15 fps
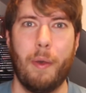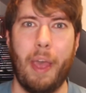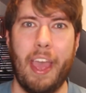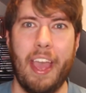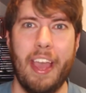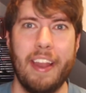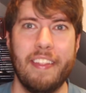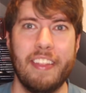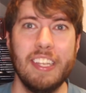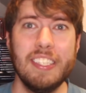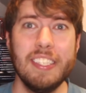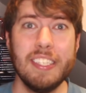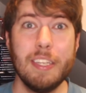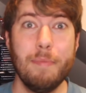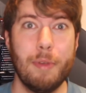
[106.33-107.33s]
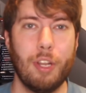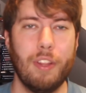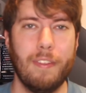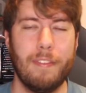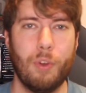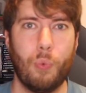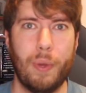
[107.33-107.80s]
And this is the middle
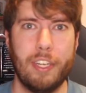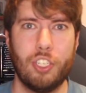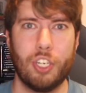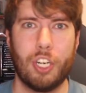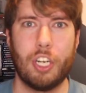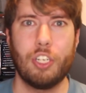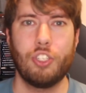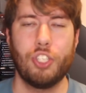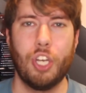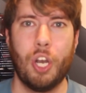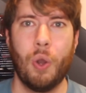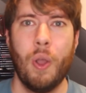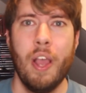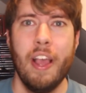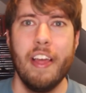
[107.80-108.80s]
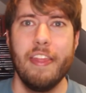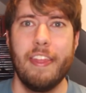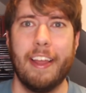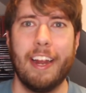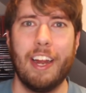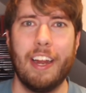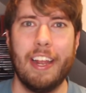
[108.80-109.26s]
of the winter, so
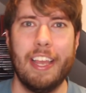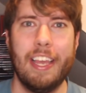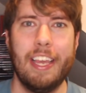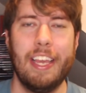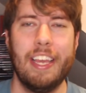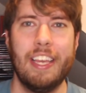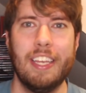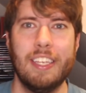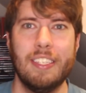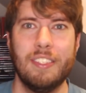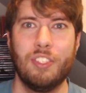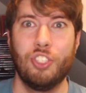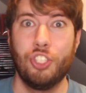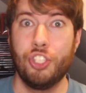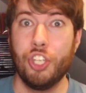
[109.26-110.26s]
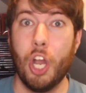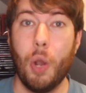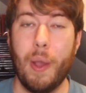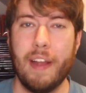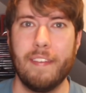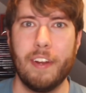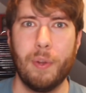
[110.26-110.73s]
there is snow
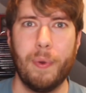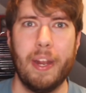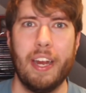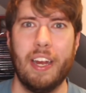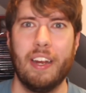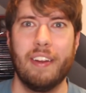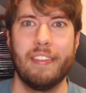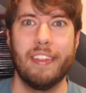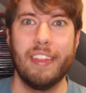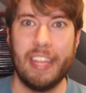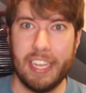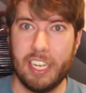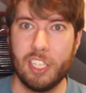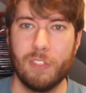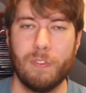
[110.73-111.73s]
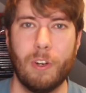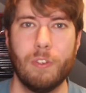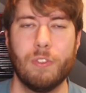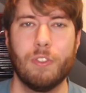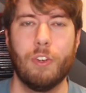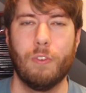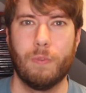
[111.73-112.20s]
everywhere, the lake is
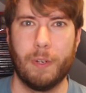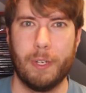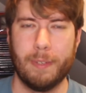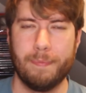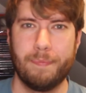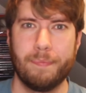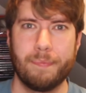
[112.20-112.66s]
frozen over.